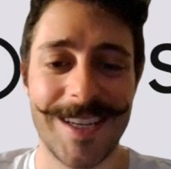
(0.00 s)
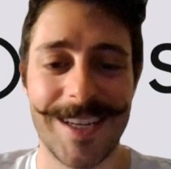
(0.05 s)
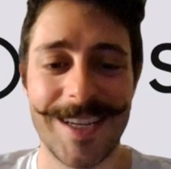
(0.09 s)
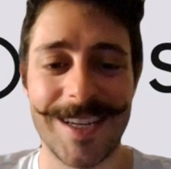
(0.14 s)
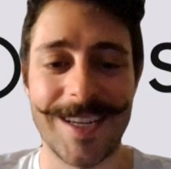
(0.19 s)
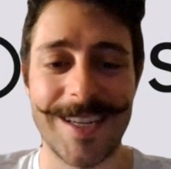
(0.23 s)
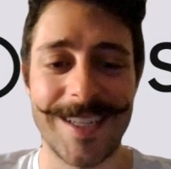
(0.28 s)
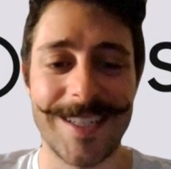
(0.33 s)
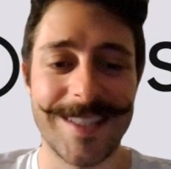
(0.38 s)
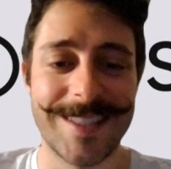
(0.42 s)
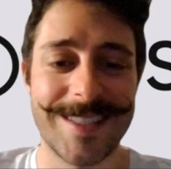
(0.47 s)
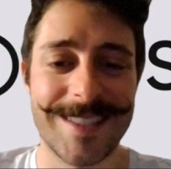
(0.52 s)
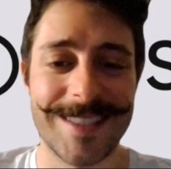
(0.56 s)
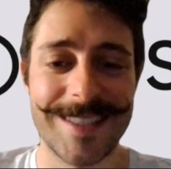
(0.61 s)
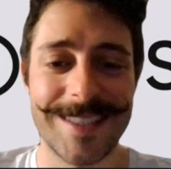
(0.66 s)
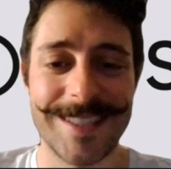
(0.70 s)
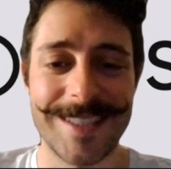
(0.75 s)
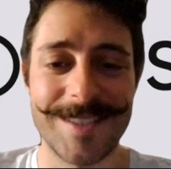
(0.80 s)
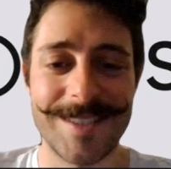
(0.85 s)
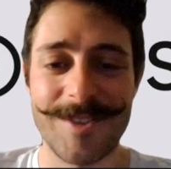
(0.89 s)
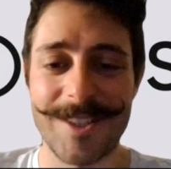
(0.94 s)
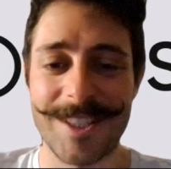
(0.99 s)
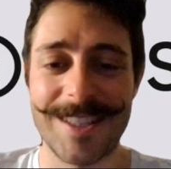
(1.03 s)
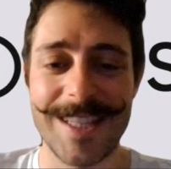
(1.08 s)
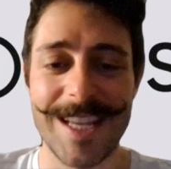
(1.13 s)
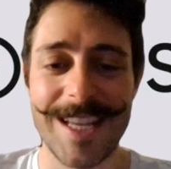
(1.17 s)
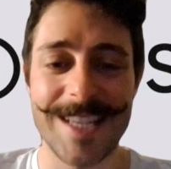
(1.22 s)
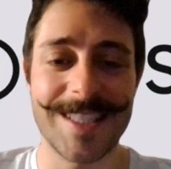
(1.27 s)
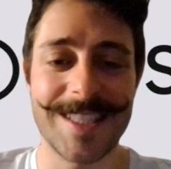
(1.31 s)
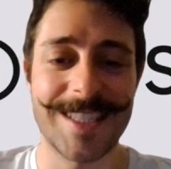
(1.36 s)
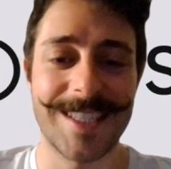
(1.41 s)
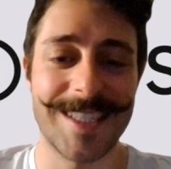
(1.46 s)
it's I think
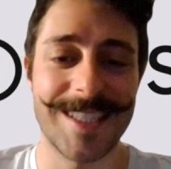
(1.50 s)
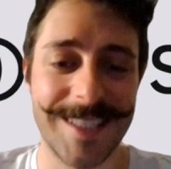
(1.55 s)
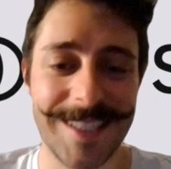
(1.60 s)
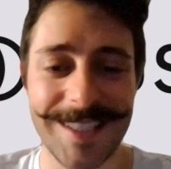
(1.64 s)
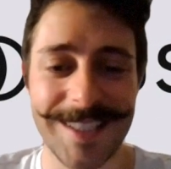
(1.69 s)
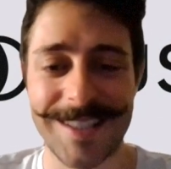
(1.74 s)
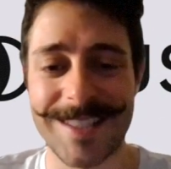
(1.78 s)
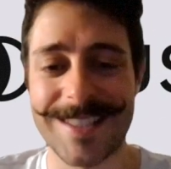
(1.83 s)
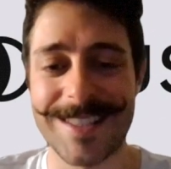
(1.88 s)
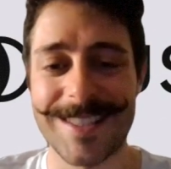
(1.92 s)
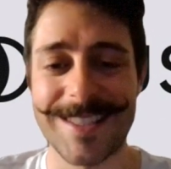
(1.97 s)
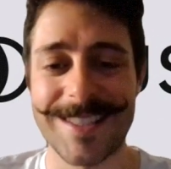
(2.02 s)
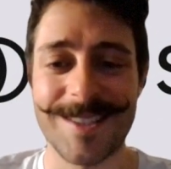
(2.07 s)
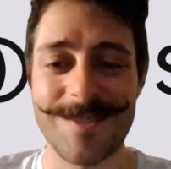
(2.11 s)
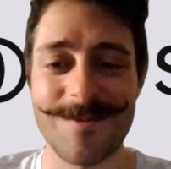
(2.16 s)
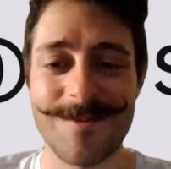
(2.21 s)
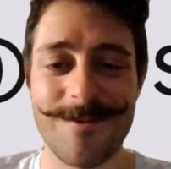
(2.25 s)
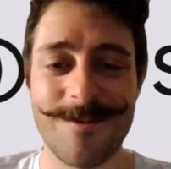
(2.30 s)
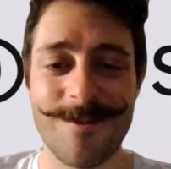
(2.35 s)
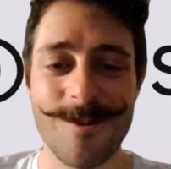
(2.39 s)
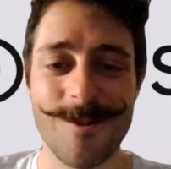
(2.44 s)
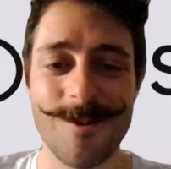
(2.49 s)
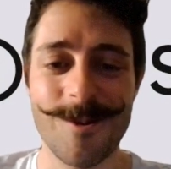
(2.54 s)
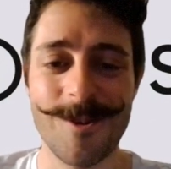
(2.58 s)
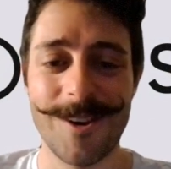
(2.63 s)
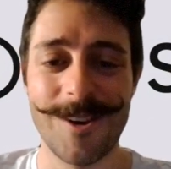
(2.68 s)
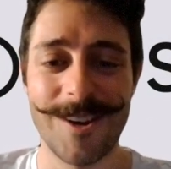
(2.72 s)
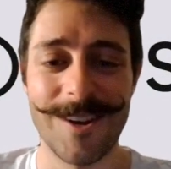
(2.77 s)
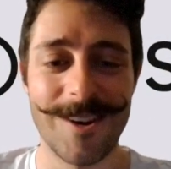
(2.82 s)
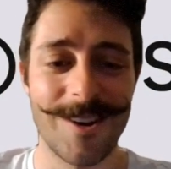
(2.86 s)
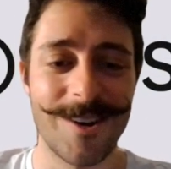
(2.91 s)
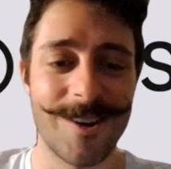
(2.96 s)
Dusk it's
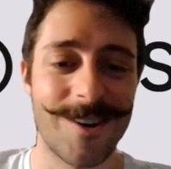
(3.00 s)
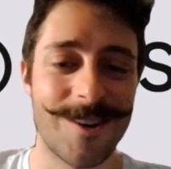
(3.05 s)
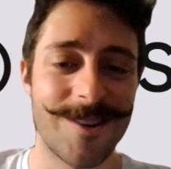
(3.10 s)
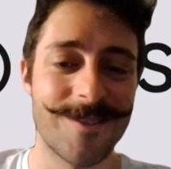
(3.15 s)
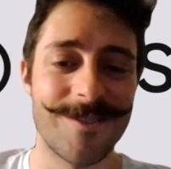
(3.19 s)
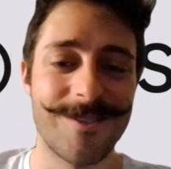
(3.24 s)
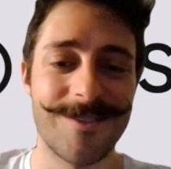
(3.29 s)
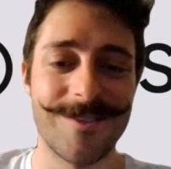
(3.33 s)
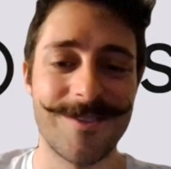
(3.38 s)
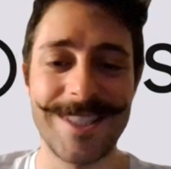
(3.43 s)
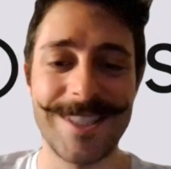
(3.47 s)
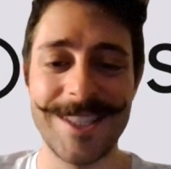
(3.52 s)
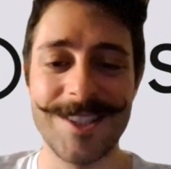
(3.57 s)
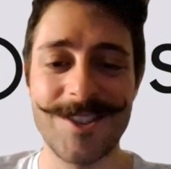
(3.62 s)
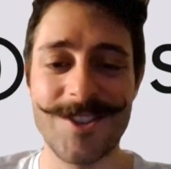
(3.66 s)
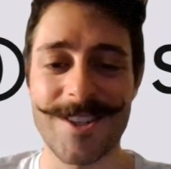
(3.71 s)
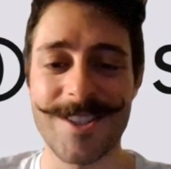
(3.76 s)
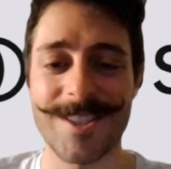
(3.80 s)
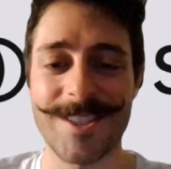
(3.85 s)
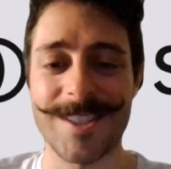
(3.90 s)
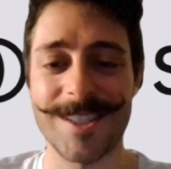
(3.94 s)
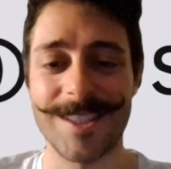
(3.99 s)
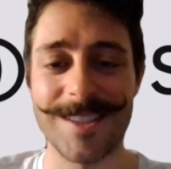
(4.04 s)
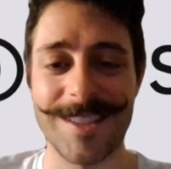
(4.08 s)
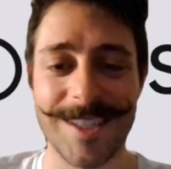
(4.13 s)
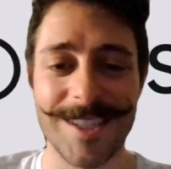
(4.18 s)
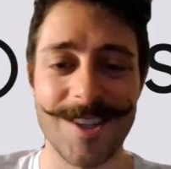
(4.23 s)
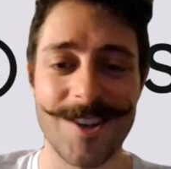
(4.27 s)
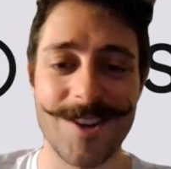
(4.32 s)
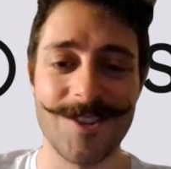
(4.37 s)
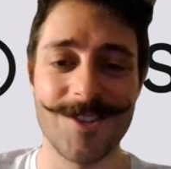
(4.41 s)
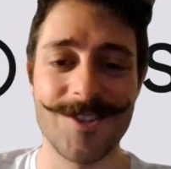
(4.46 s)
full of interesting
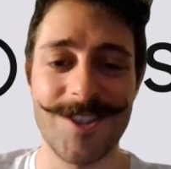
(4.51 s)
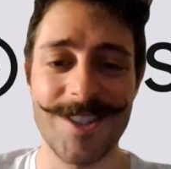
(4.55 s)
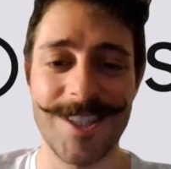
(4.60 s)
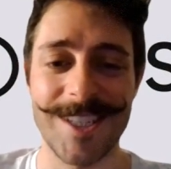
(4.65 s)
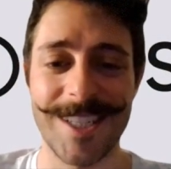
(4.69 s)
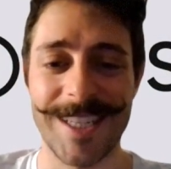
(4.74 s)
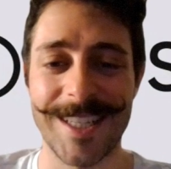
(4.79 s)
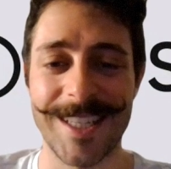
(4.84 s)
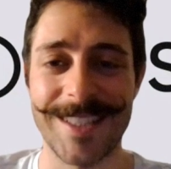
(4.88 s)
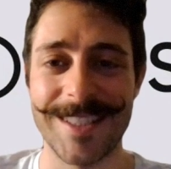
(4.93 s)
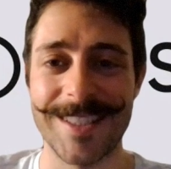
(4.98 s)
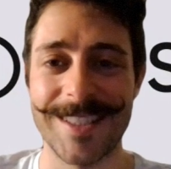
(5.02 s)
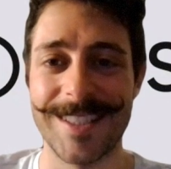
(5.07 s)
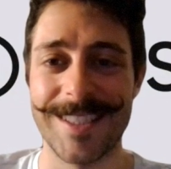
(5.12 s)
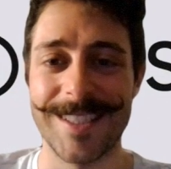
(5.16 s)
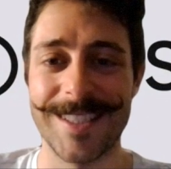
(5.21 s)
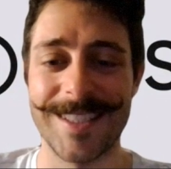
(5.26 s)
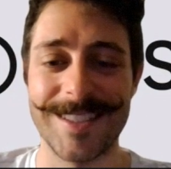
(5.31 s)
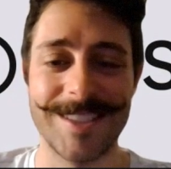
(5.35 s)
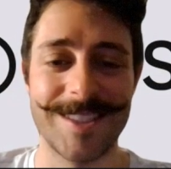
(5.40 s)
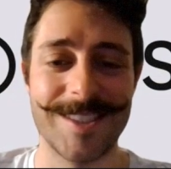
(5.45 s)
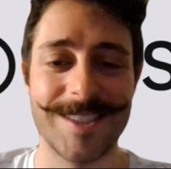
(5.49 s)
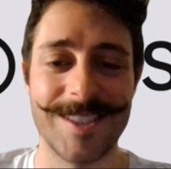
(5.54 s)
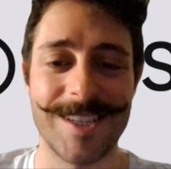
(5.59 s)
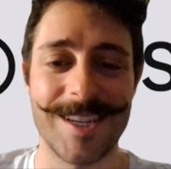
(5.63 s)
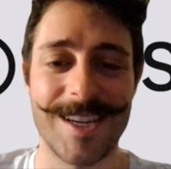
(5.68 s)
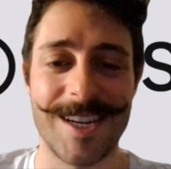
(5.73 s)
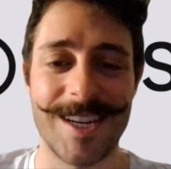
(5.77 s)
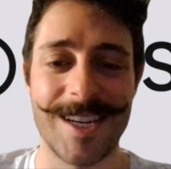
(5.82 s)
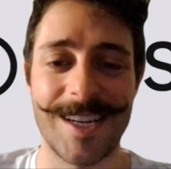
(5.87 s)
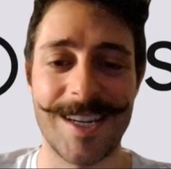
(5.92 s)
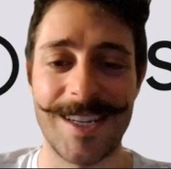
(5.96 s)
technology and this is
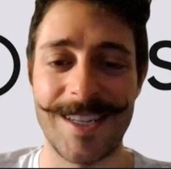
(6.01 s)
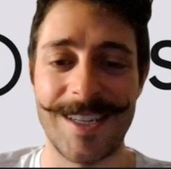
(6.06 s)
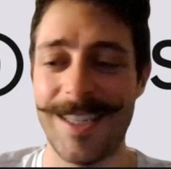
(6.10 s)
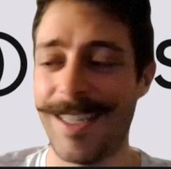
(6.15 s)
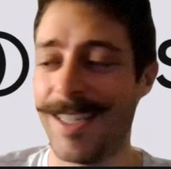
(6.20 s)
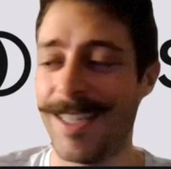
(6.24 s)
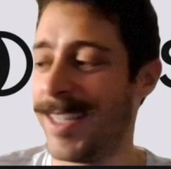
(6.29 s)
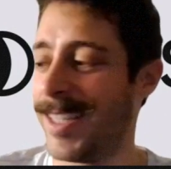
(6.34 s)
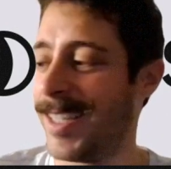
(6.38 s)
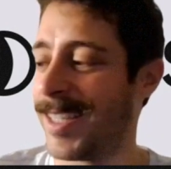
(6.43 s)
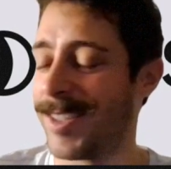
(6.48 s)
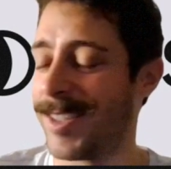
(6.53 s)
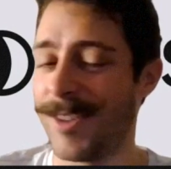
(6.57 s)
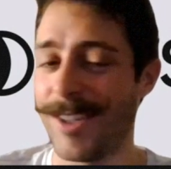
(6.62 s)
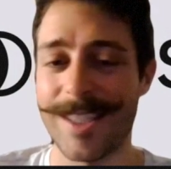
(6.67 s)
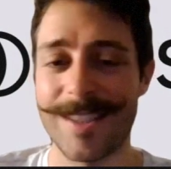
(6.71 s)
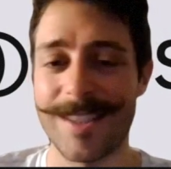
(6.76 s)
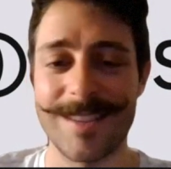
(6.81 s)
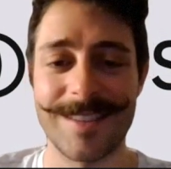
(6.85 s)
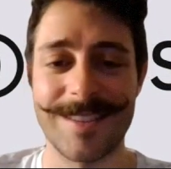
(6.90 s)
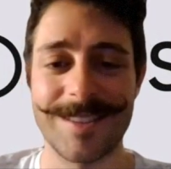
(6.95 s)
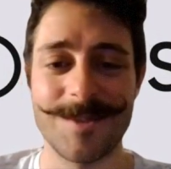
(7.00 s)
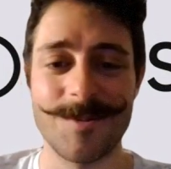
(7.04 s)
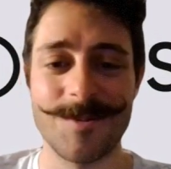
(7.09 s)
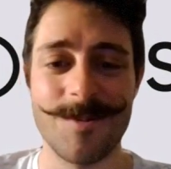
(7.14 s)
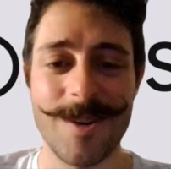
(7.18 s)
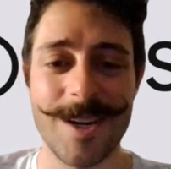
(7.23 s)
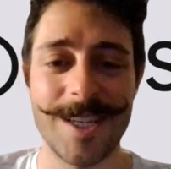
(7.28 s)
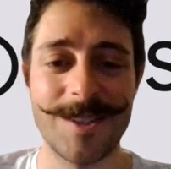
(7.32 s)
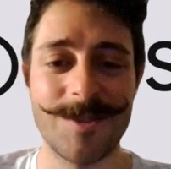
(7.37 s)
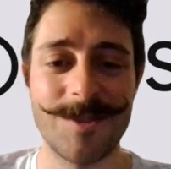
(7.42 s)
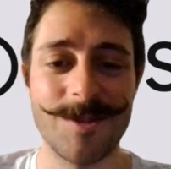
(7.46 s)
a great
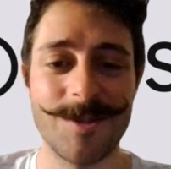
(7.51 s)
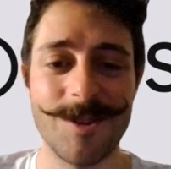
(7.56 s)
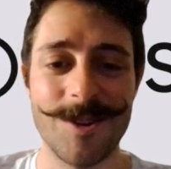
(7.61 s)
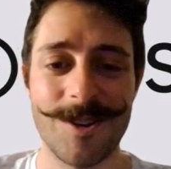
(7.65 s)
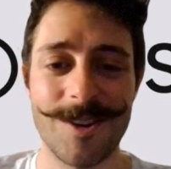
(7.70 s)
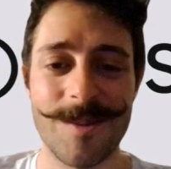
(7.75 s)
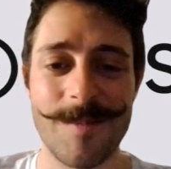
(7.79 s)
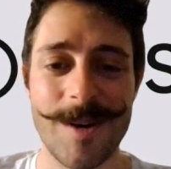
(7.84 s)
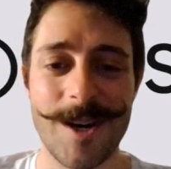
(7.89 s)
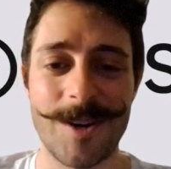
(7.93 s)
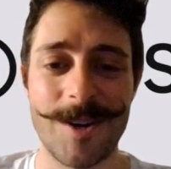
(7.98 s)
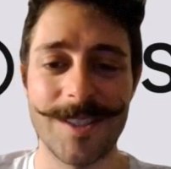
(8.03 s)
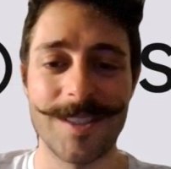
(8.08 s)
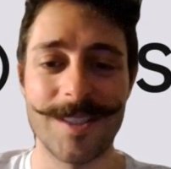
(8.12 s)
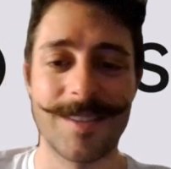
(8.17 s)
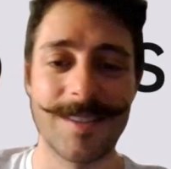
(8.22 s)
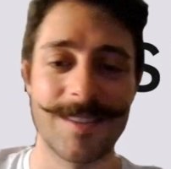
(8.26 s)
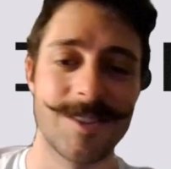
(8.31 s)
way to learn about it.